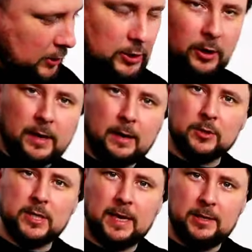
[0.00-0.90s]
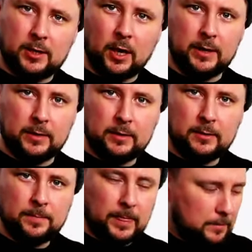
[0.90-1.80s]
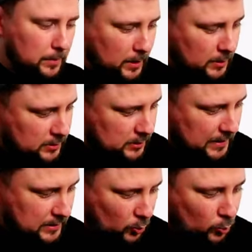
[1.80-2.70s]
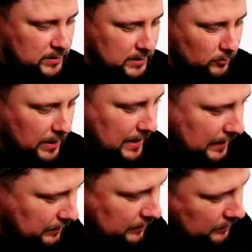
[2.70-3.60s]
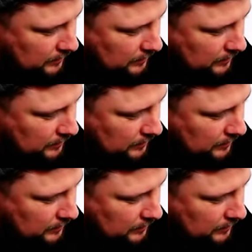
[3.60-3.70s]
you don't know how much hair you're cutting because it's all still there.